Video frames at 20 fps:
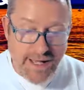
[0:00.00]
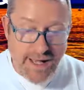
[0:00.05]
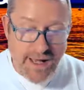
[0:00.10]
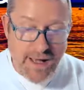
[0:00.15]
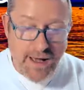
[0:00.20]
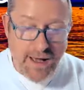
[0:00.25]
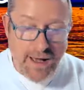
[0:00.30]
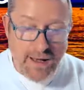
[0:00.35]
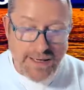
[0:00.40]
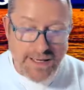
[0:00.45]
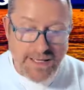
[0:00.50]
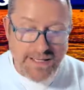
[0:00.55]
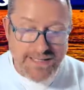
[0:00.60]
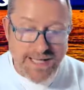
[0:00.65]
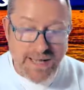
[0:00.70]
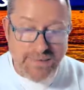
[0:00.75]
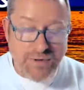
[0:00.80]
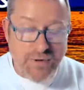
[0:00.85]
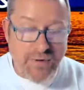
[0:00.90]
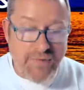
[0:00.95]
a
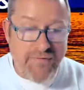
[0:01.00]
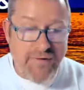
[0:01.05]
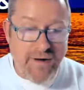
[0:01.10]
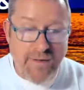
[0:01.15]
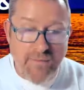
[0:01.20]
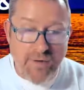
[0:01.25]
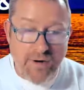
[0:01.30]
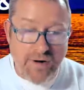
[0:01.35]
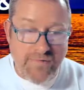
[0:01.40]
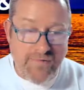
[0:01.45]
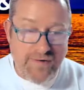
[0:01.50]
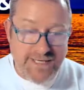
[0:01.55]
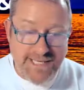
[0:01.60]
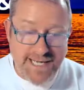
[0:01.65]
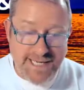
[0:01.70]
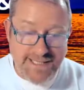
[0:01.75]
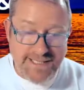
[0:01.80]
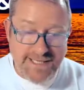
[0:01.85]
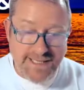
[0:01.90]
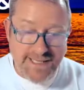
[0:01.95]
conceptual framework for
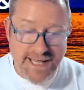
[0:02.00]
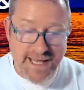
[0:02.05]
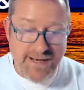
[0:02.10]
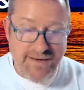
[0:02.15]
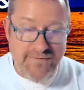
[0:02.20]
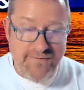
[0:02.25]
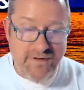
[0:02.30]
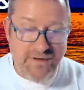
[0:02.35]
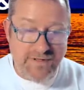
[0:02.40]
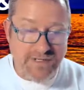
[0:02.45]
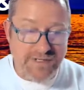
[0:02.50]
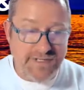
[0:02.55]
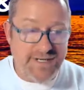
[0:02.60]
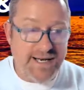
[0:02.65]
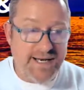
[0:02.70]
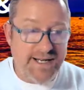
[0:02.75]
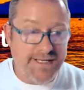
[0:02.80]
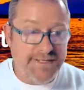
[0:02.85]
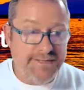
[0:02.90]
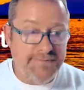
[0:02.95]
testing that in future
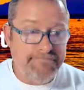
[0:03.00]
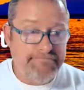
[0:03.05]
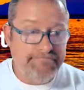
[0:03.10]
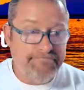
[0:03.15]
studies.